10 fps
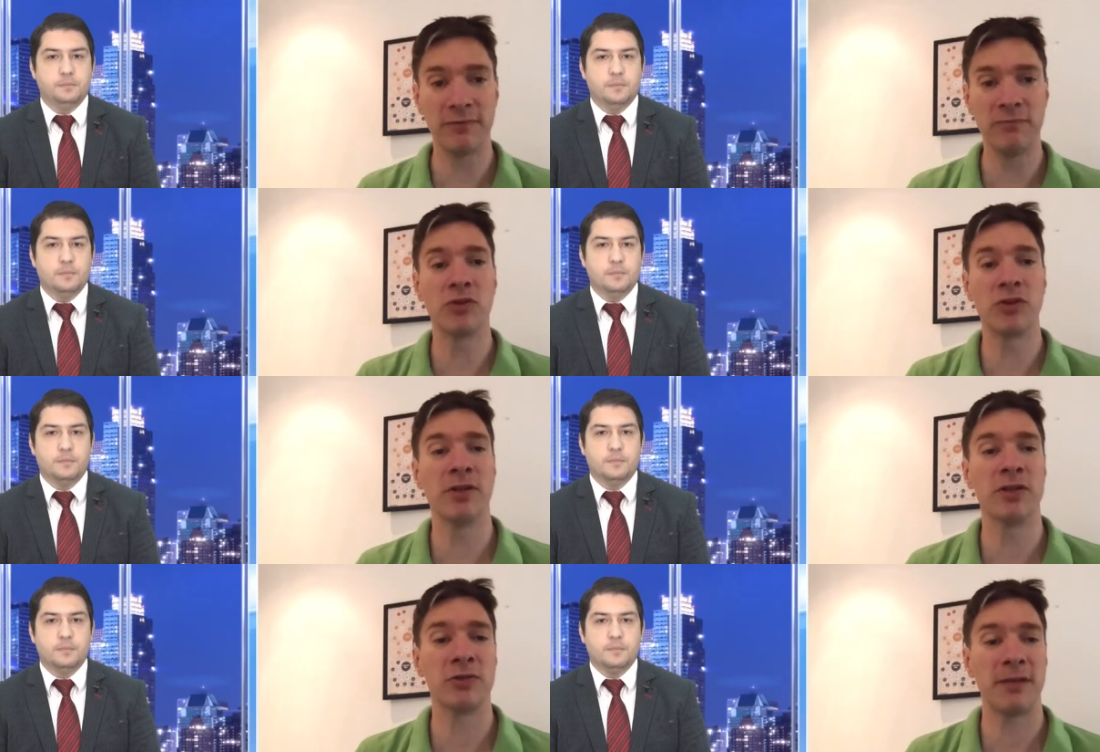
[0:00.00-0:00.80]
Speaker 1: for more
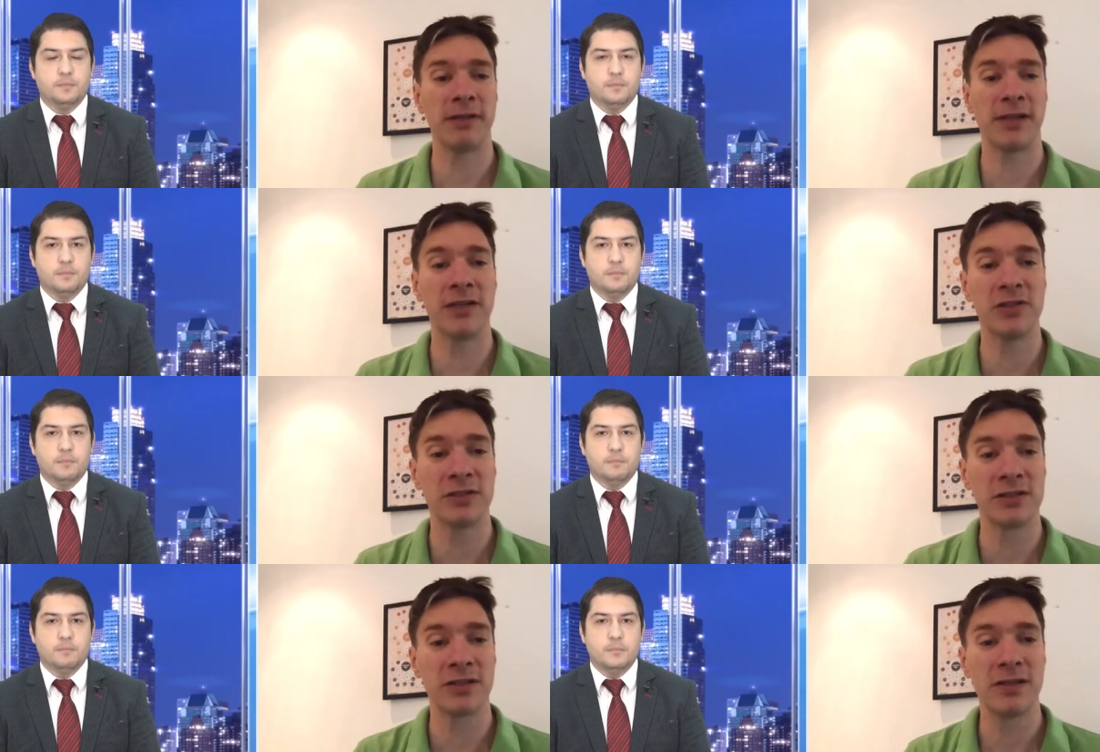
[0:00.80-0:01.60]
commercial applications.
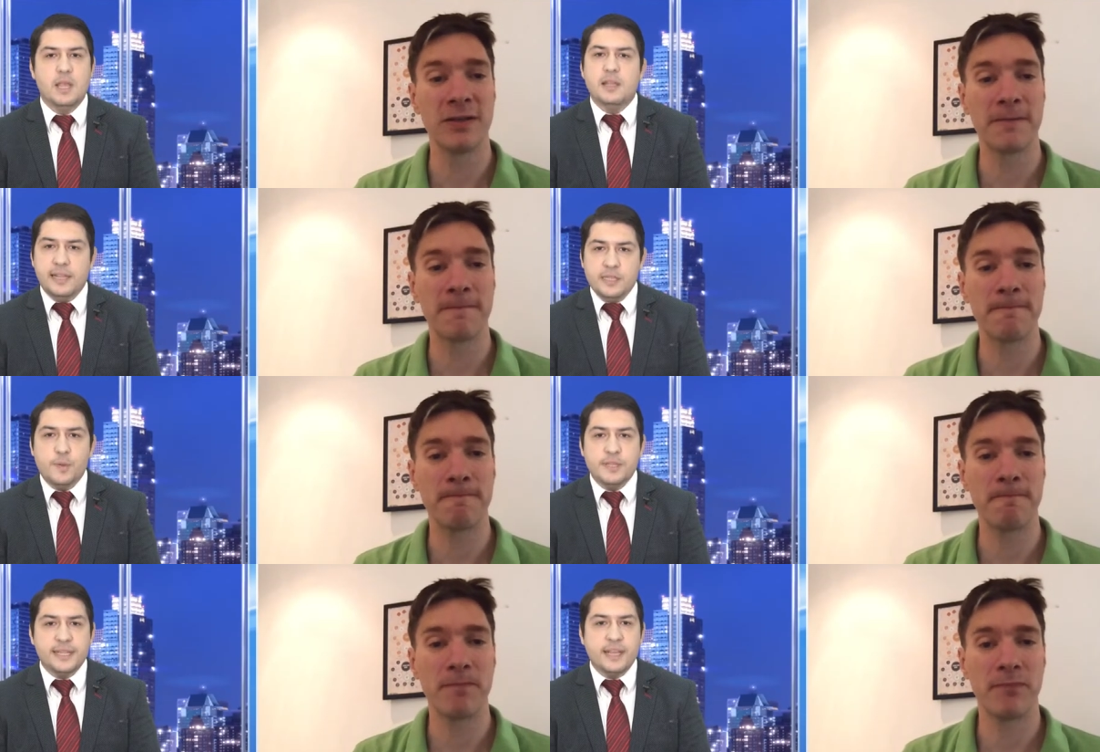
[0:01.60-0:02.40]
Speaker 2: Let's
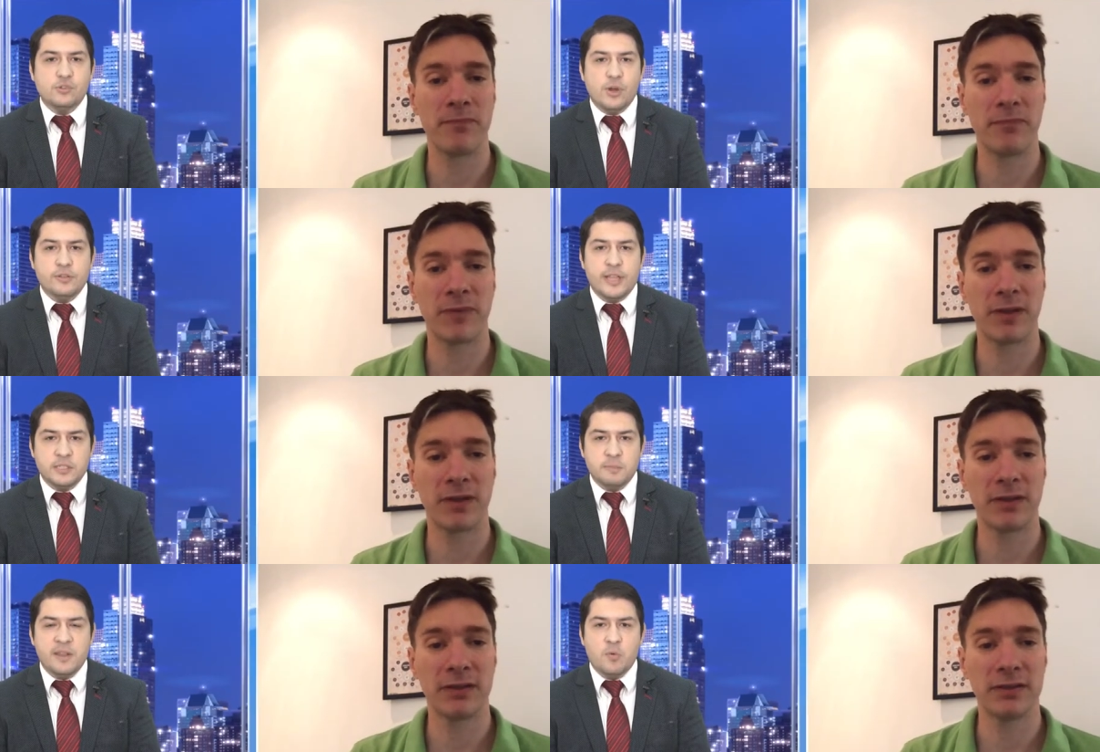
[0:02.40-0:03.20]
once again try to
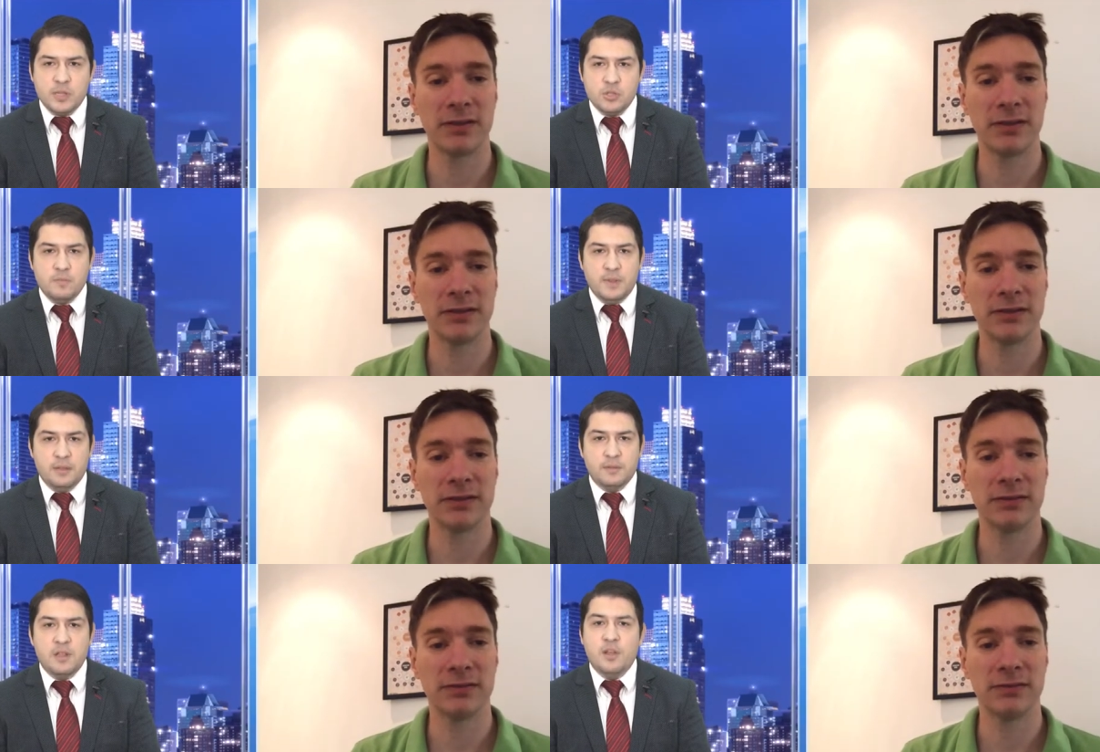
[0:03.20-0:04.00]
explain what do you mean.
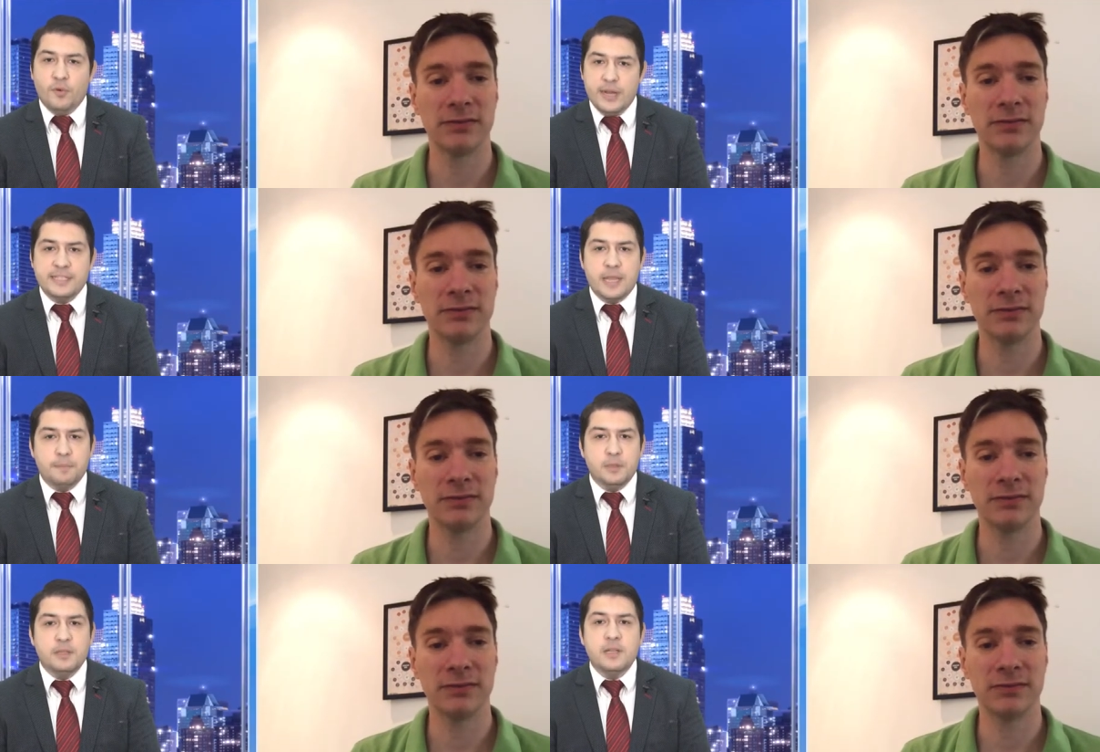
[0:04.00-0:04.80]
For
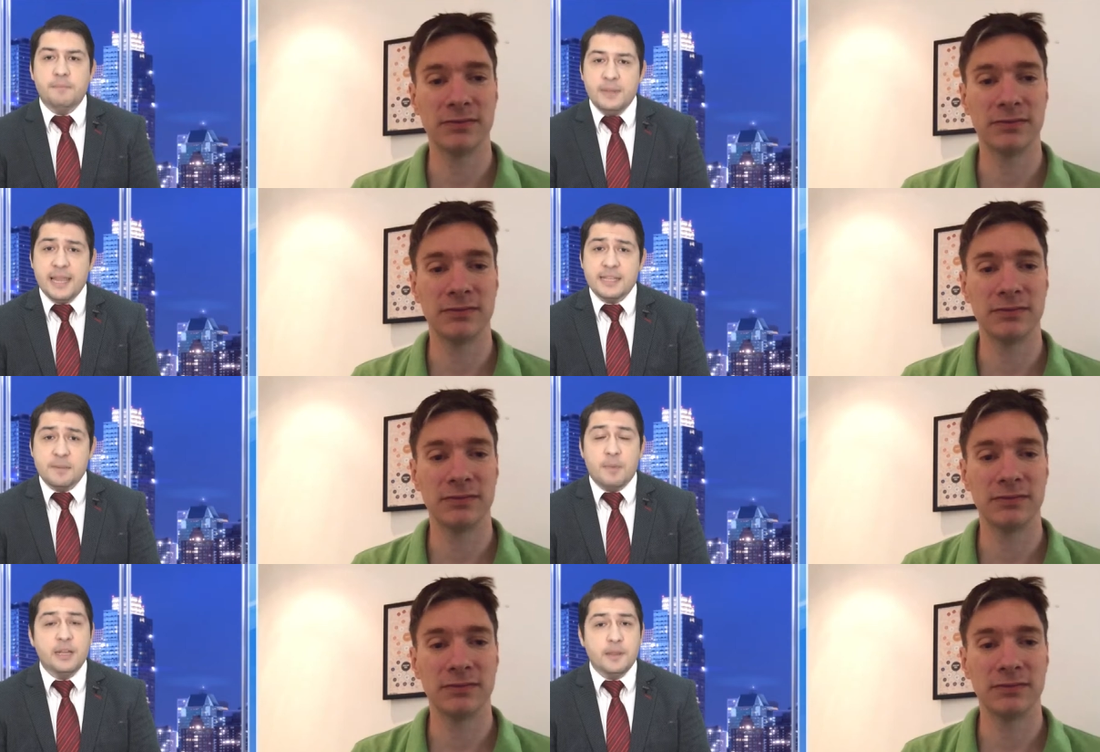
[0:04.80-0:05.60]
example, me as a
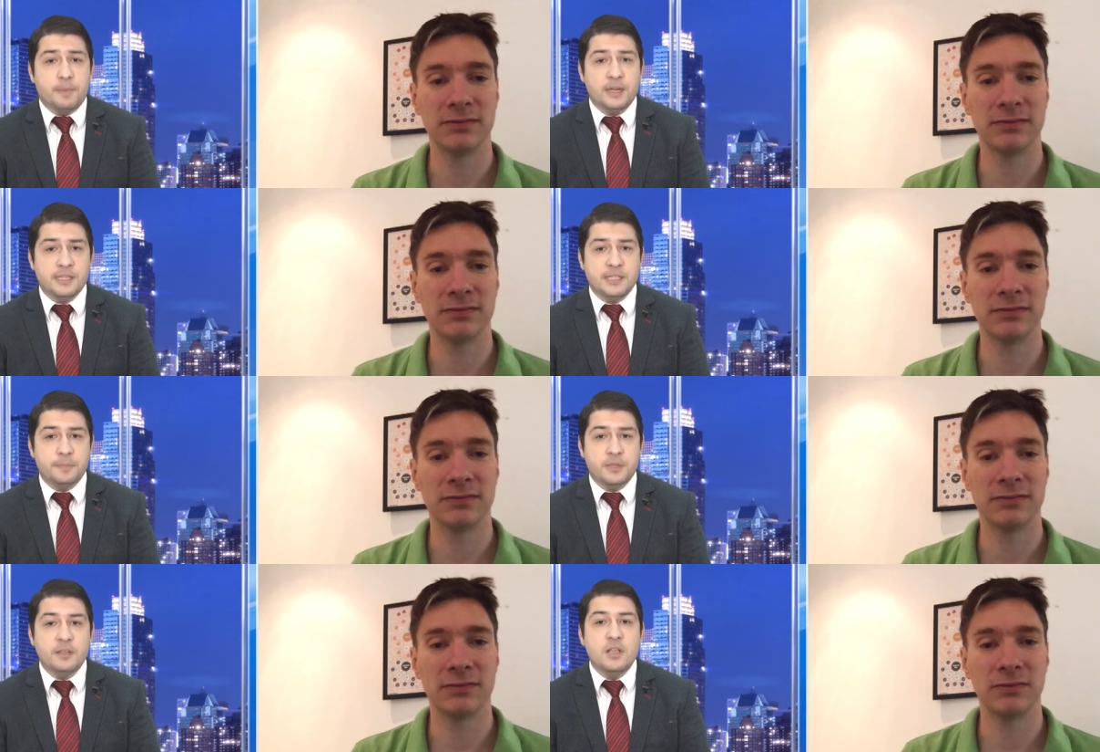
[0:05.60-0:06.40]
market
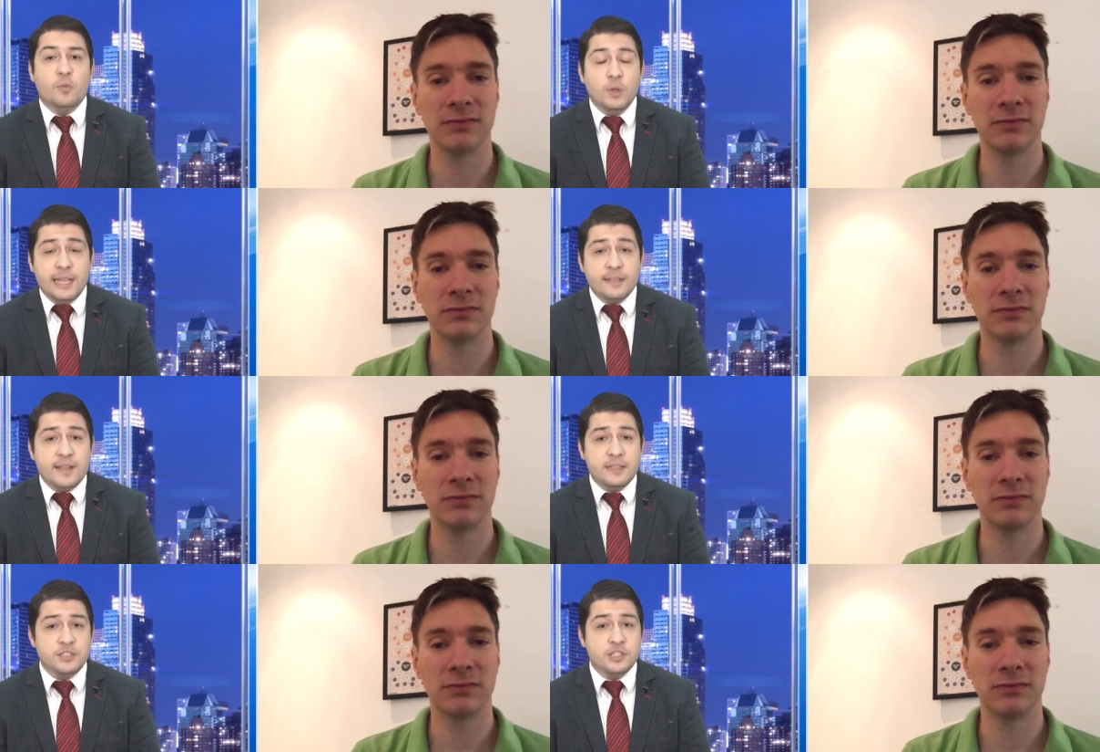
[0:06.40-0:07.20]
participant, what
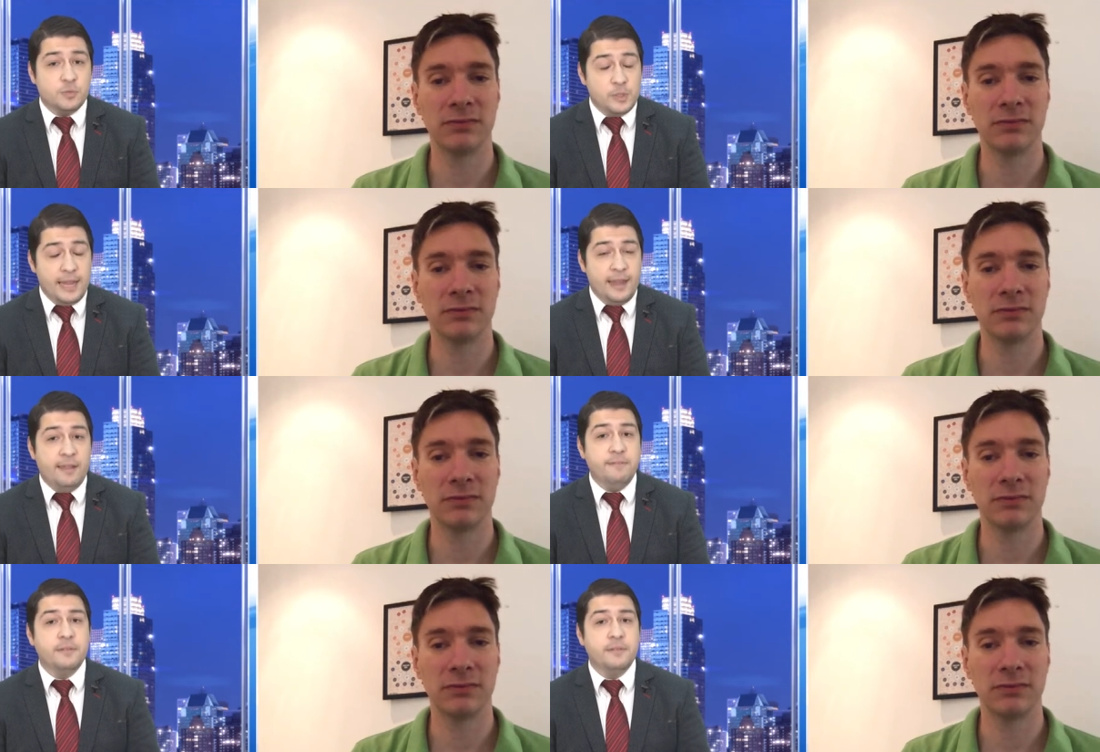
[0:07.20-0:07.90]
advantages will I have?